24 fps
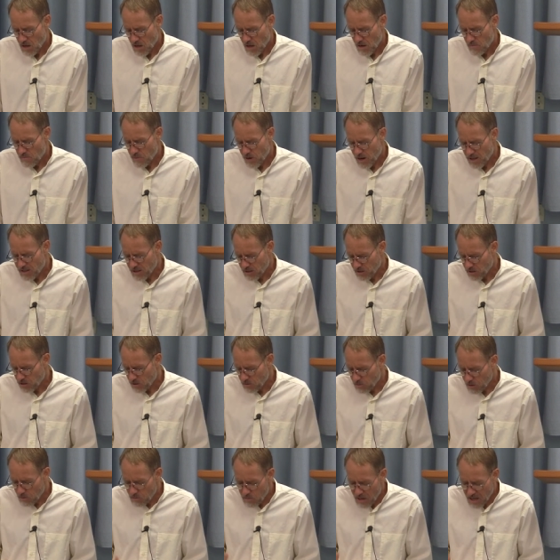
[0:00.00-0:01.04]
I pray that you
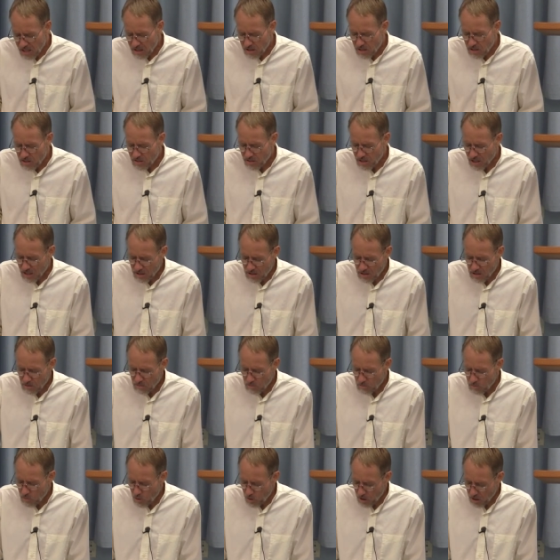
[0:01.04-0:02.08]
will make these things
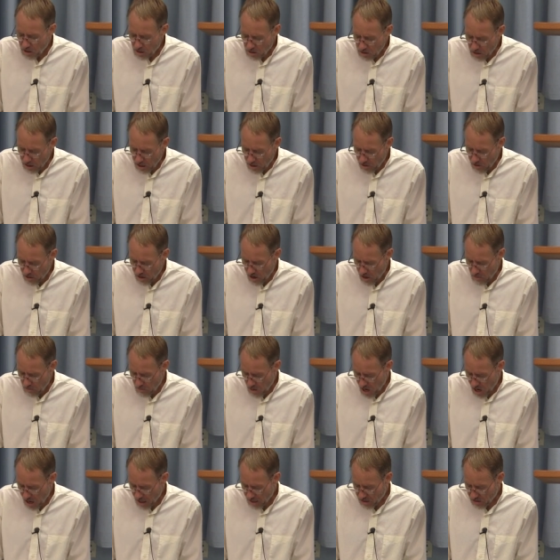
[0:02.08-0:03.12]
more clear in our
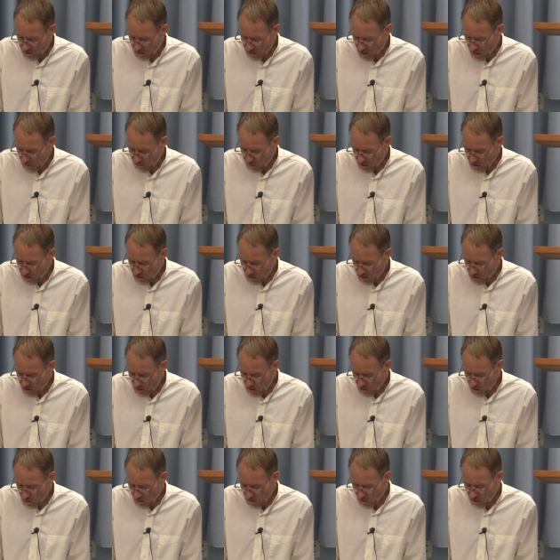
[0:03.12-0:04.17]
minds. Help us
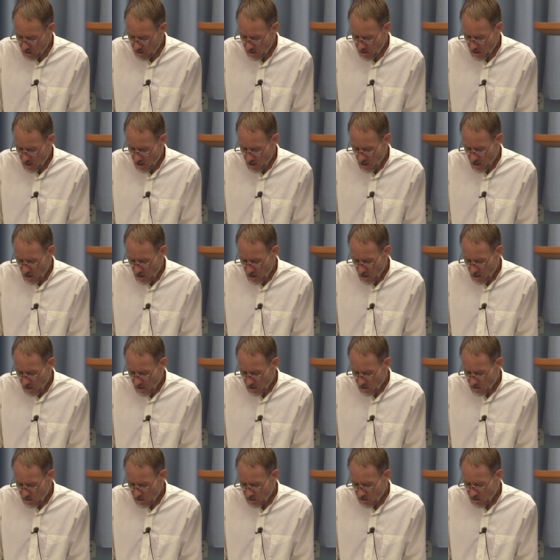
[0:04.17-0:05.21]
to,
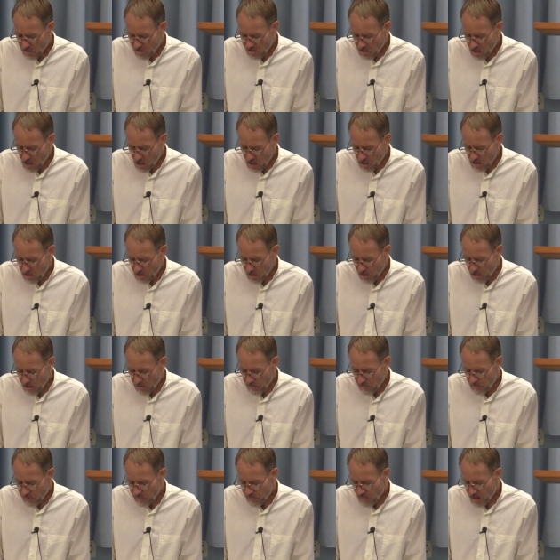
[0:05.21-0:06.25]
to see
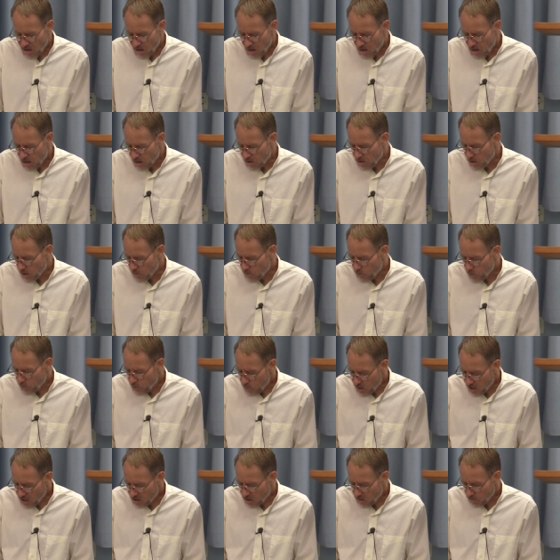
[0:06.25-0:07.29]
the, the
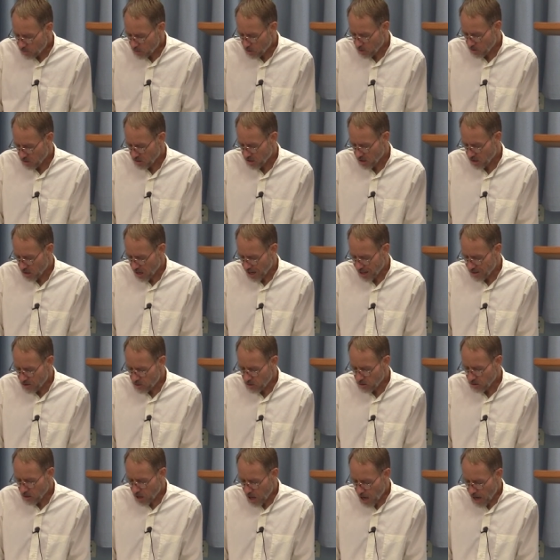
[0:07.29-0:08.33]
principles that
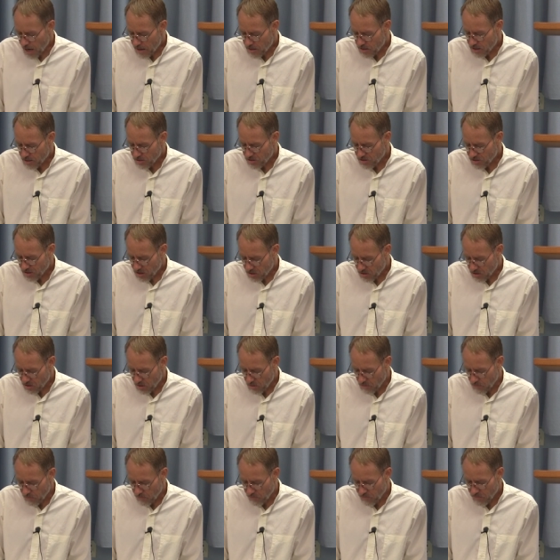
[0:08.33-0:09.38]
underlie this
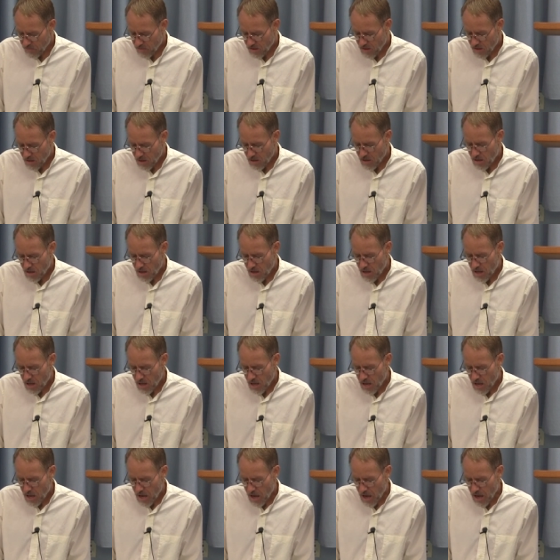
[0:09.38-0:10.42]
system
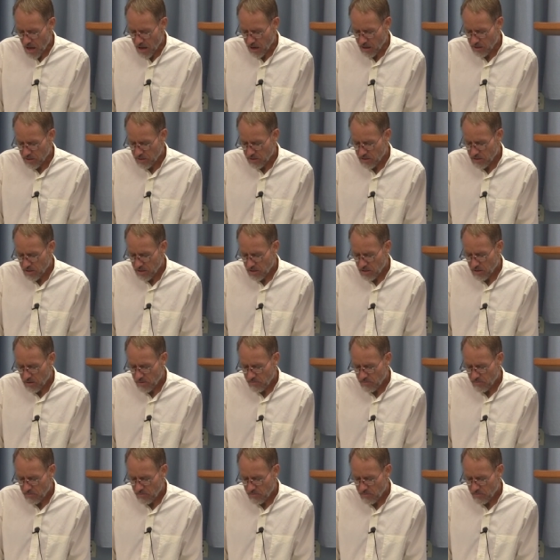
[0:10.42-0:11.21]
and,